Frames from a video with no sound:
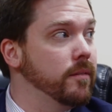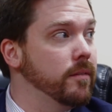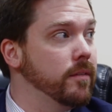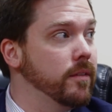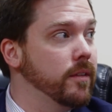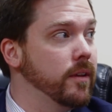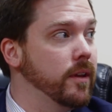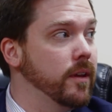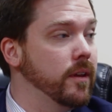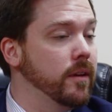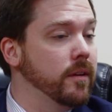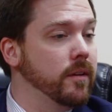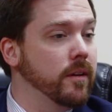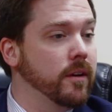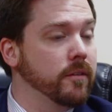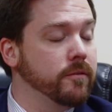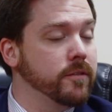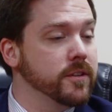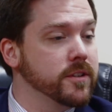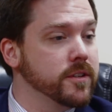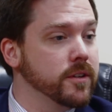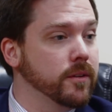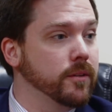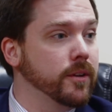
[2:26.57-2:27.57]
the
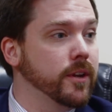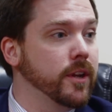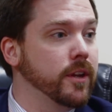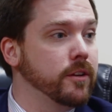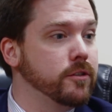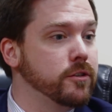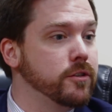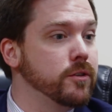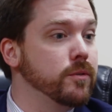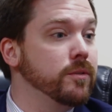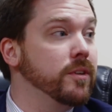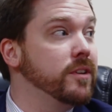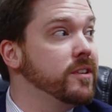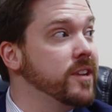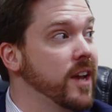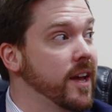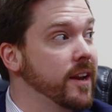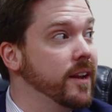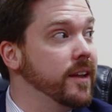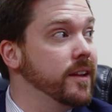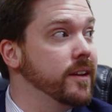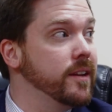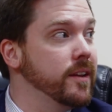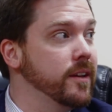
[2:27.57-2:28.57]
facility to the
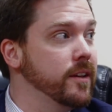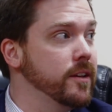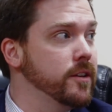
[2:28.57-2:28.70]
tenant.